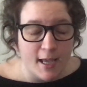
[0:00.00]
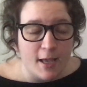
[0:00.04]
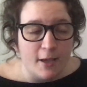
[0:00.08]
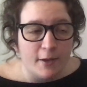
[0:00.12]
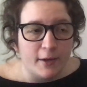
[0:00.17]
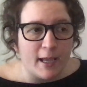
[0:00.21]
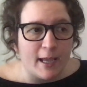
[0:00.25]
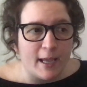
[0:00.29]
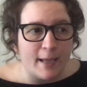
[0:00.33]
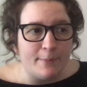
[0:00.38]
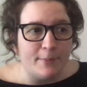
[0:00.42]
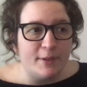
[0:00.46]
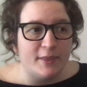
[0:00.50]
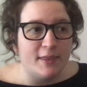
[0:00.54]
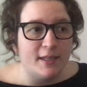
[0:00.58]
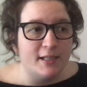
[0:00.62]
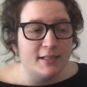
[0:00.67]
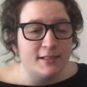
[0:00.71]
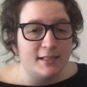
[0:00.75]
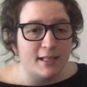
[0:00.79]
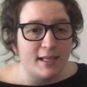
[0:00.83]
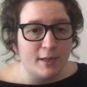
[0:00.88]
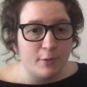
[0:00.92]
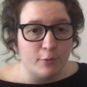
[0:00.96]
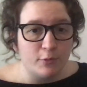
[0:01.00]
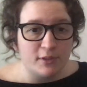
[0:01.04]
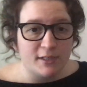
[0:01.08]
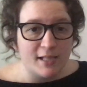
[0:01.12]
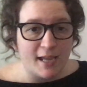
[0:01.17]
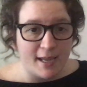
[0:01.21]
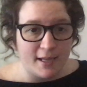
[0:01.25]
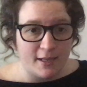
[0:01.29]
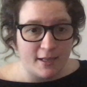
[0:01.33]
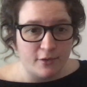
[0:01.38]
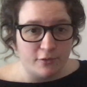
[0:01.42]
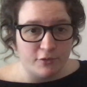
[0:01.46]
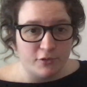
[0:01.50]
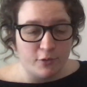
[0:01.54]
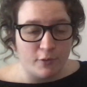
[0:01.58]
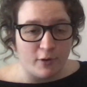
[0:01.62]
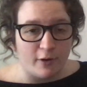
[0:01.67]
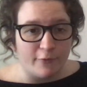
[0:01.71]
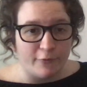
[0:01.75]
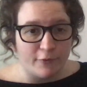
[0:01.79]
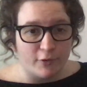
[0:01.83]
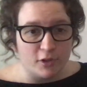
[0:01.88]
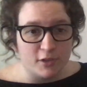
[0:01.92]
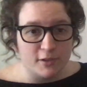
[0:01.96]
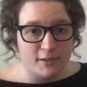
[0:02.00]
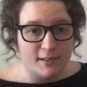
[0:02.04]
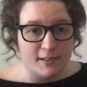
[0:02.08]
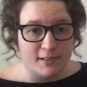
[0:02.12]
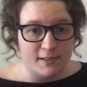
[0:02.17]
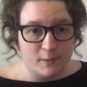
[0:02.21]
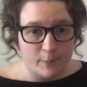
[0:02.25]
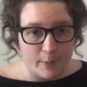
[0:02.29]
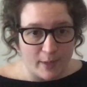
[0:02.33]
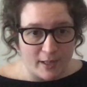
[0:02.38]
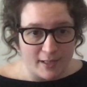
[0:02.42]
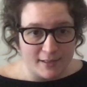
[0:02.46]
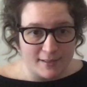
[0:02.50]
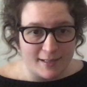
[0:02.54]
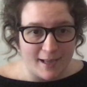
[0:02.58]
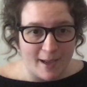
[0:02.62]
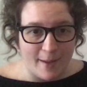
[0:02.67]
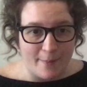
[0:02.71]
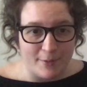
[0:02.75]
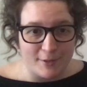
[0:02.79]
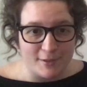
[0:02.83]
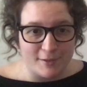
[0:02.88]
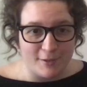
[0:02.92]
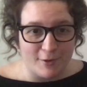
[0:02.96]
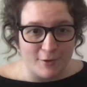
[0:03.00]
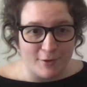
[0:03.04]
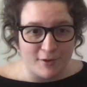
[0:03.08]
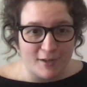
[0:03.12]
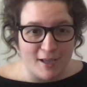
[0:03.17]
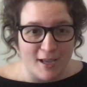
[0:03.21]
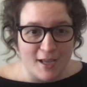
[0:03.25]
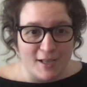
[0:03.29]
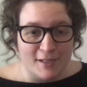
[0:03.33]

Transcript: Okay, but this link will take you to our first suspense episode.